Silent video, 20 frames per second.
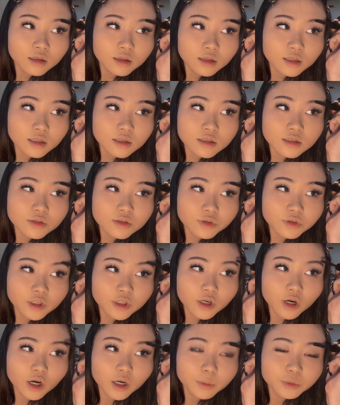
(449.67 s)
This is really
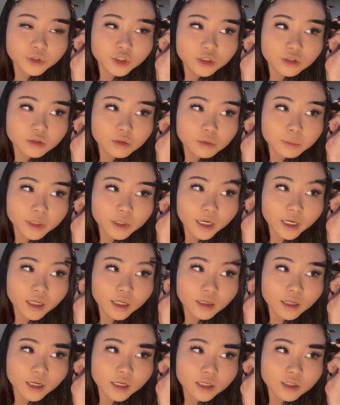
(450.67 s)
optional, but I
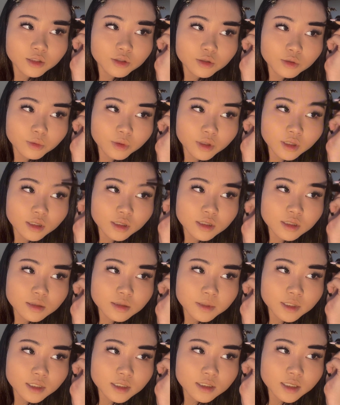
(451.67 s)
like doing this
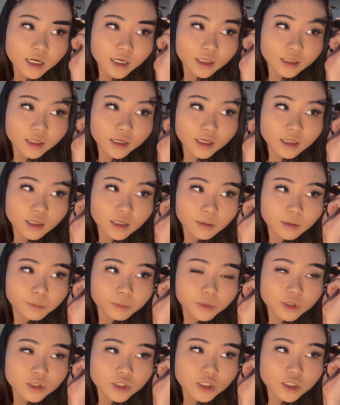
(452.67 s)
because I like that
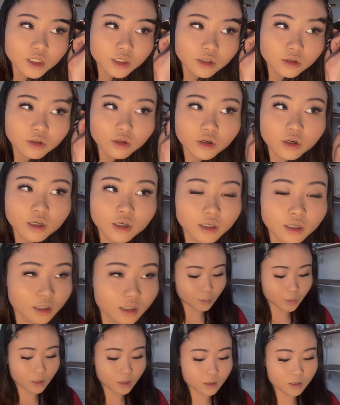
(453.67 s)
bushy look,
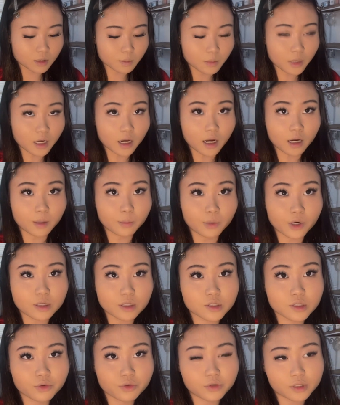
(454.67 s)
because my
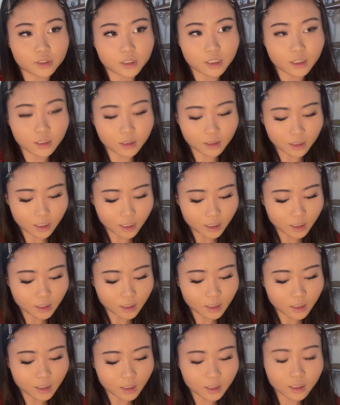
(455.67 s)
eyebrows are really thin
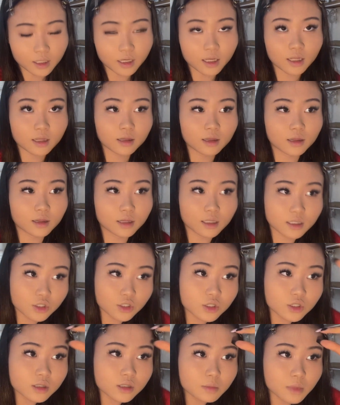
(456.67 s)
and this
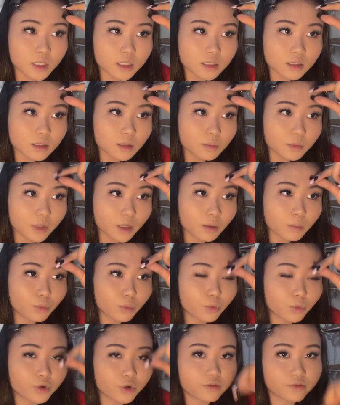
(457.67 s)
just makes them like
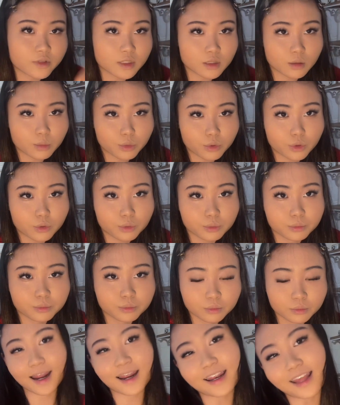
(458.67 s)
more visible.
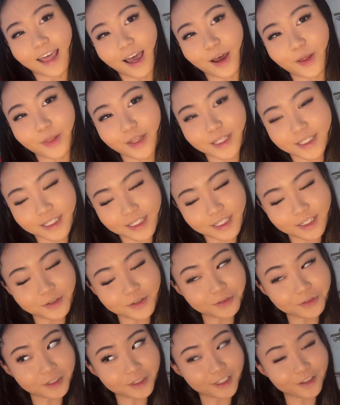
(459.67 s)
Now this is the
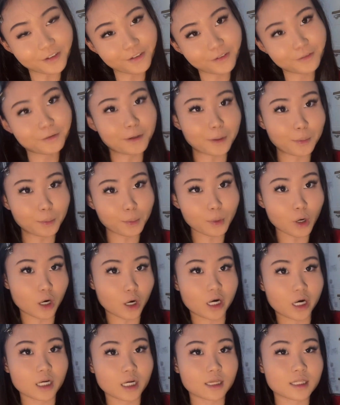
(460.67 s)
really fun
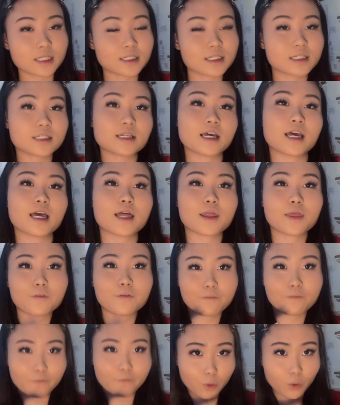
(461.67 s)
part. This is like the
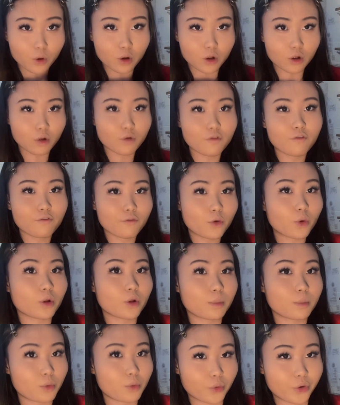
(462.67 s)
focal
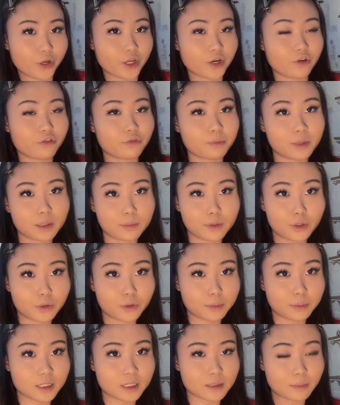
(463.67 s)
point of
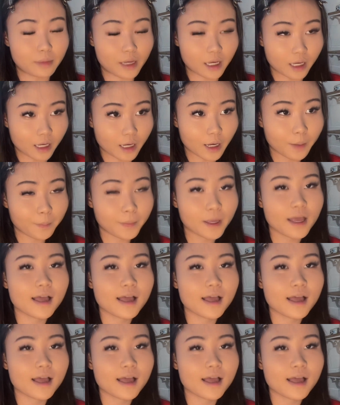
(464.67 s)
beabadoobee's makeup.